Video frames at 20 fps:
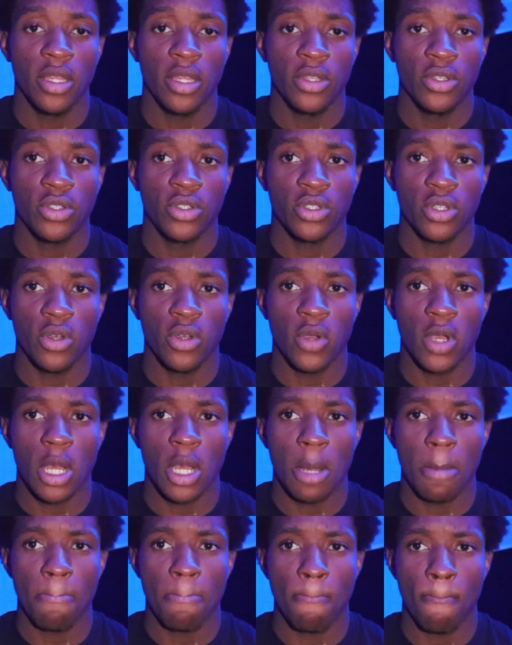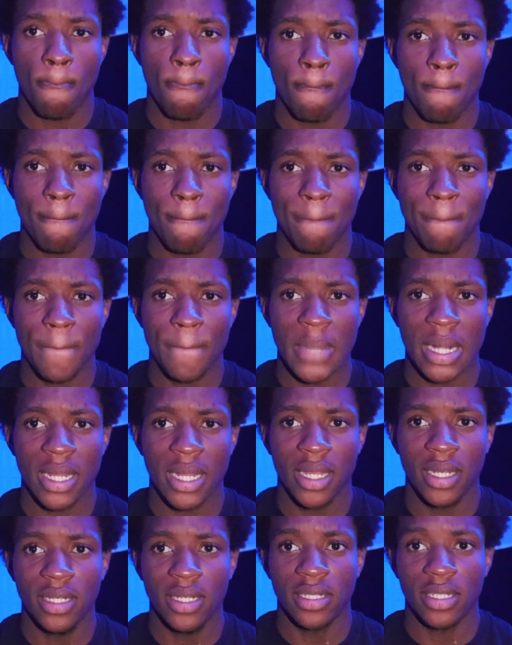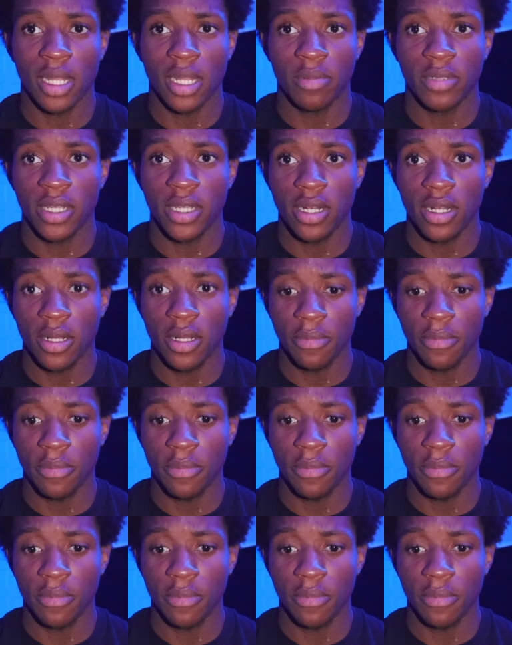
So I need to stop saying